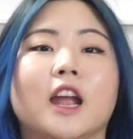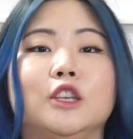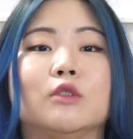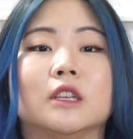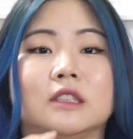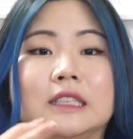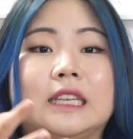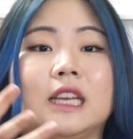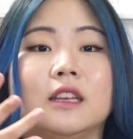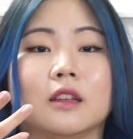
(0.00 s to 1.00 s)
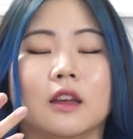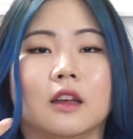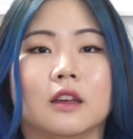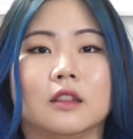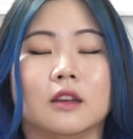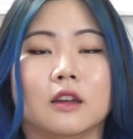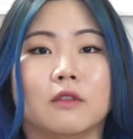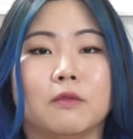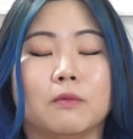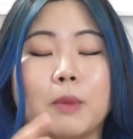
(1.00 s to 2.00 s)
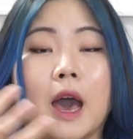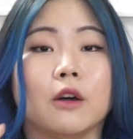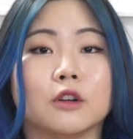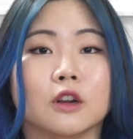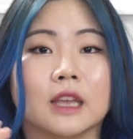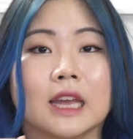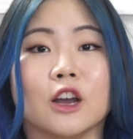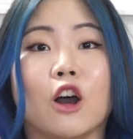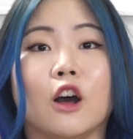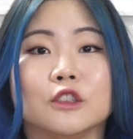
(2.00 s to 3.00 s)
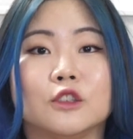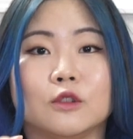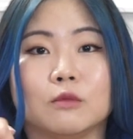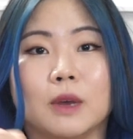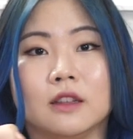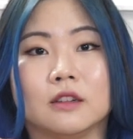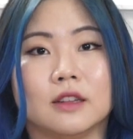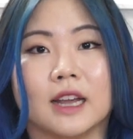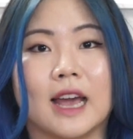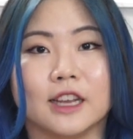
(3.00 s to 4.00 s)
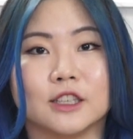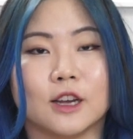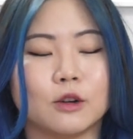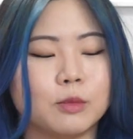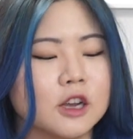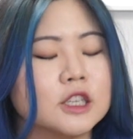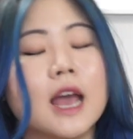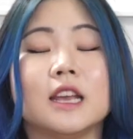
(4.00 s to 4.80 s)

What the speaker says: and you can see the powder getting onto my little like eyeshadow brush.